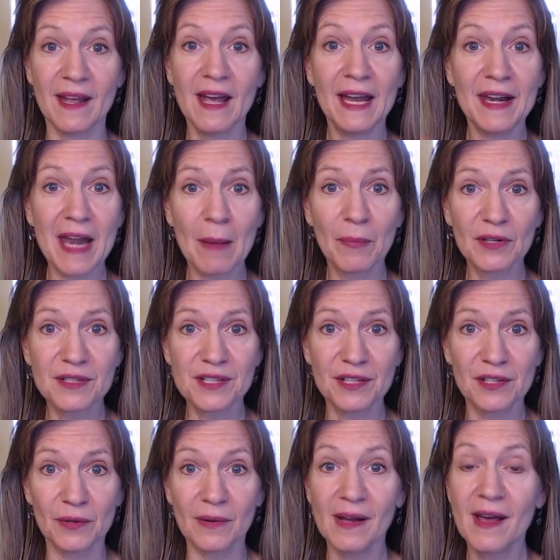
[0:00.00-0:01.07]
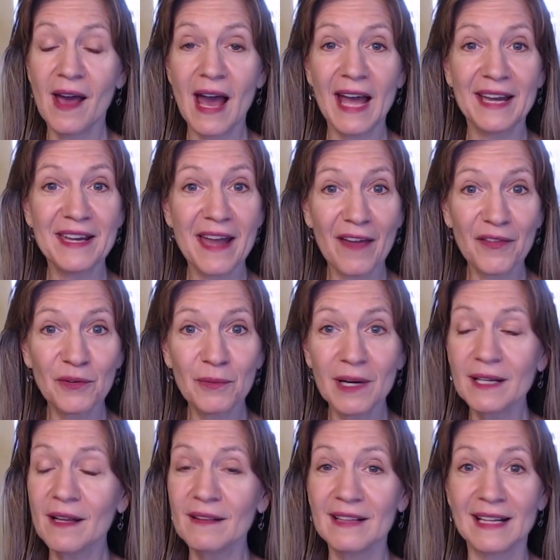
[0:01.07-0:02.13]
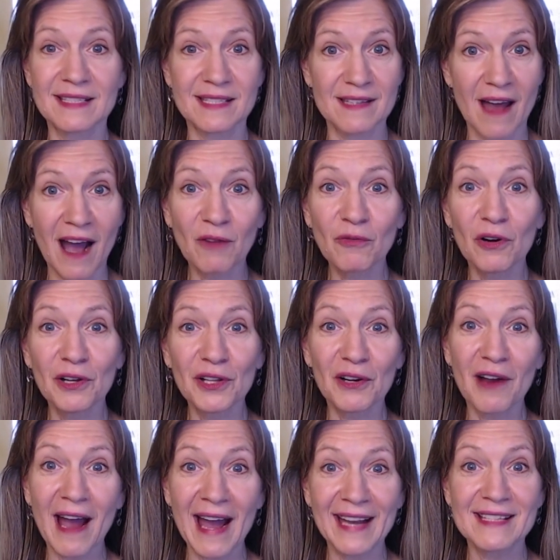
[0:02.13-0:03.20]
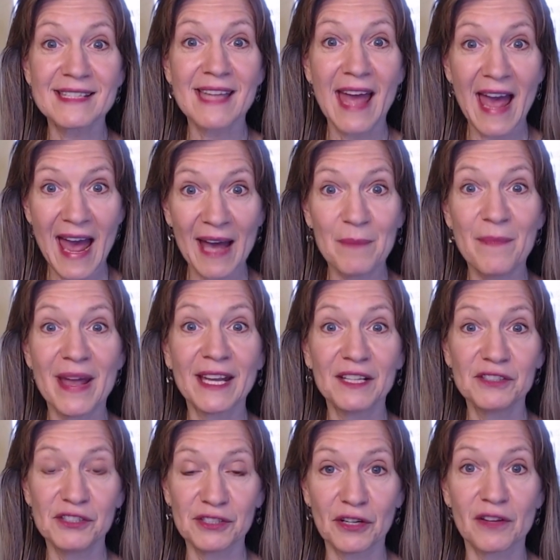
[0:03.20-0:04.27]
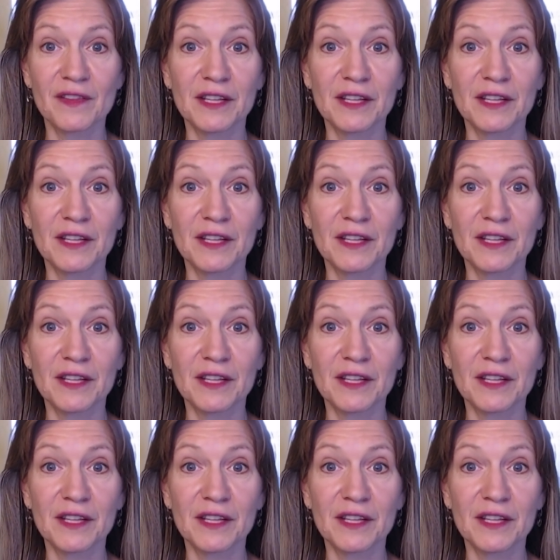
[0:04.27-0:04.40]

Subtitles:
Number two, another one, let's not roll our eyes at making sure that